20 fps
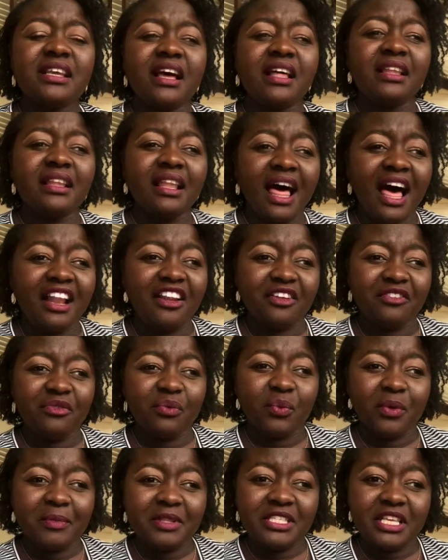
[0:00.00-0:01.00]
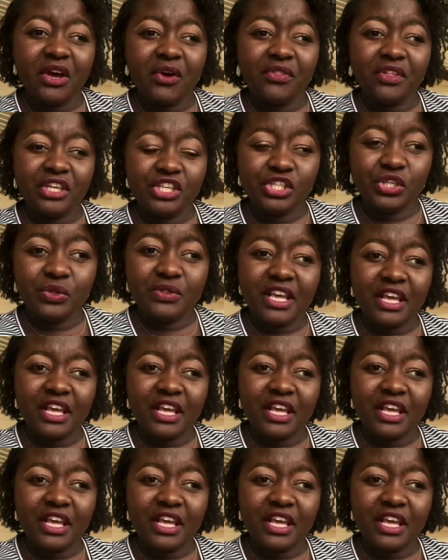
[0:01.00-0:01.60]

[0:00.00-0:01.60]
a lot of women's health issues.